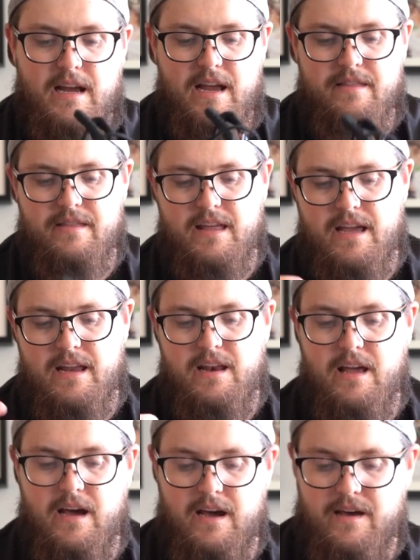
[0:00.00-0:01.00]
and then
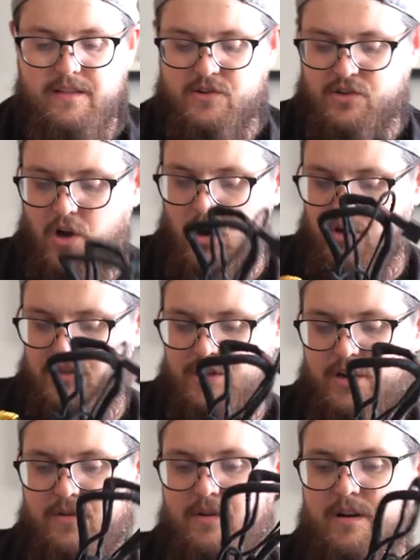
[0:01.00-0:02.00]
there's
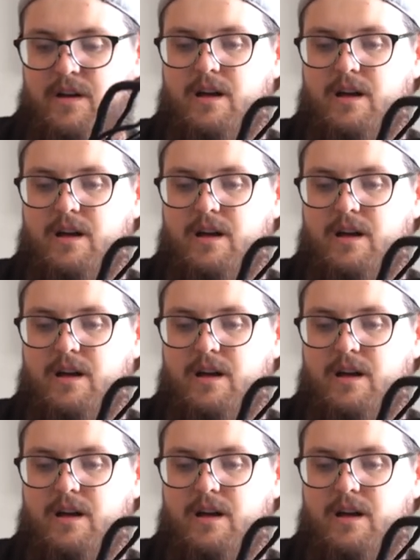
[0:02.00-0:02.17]
also